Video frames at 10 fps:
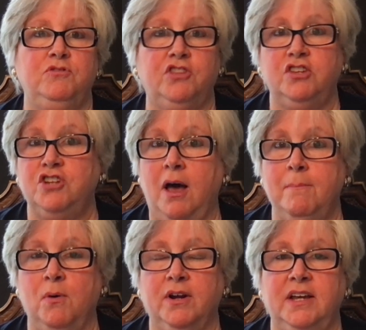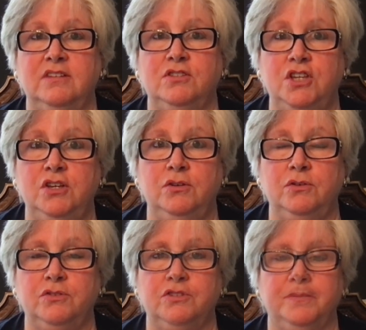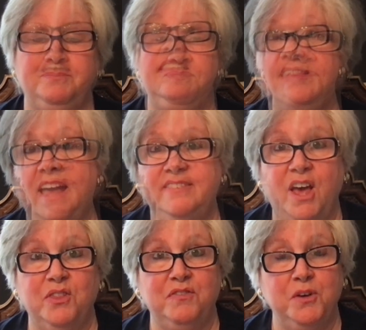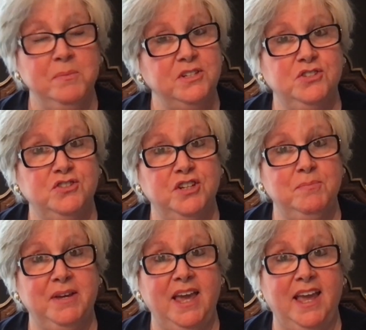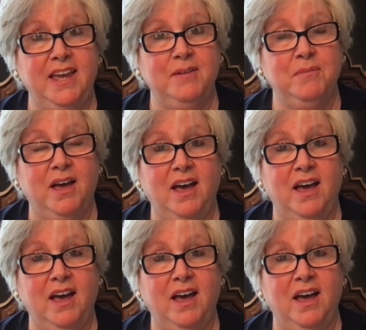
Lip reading: the job market is huge. That's how the film industry became